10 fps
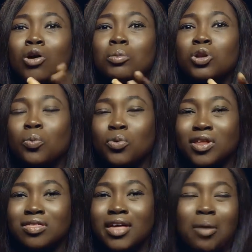coming up
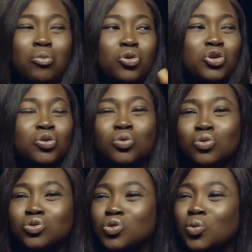with
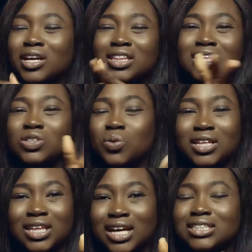MOUs, quick this,
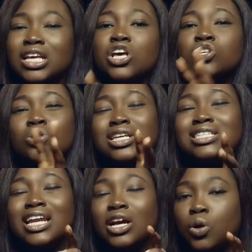quick that. So
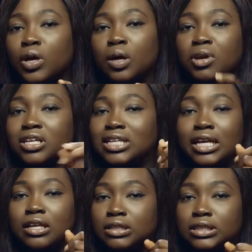things that are quick because
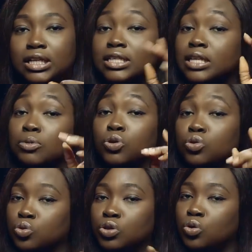at the end of the day, they send me
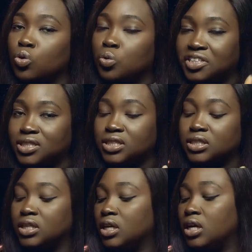go school, you know, go
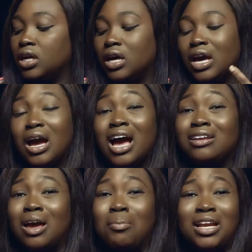waste.
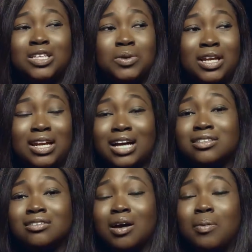How do I balance being an
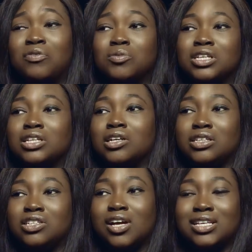actor? Apart from Skinny
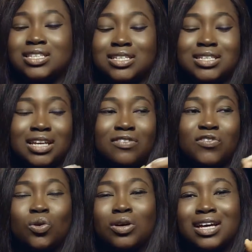Girl in Transit and a
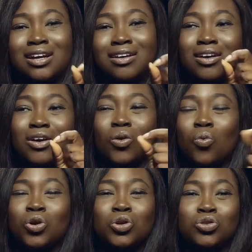few other
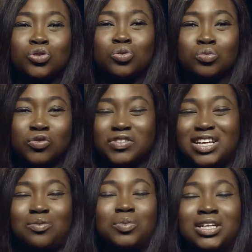one or two
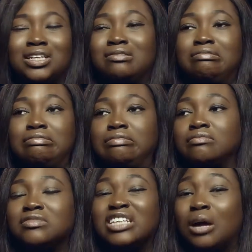movies I've been in,
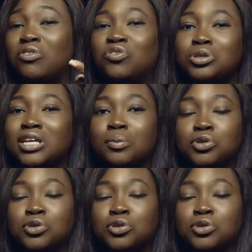I'm a full-time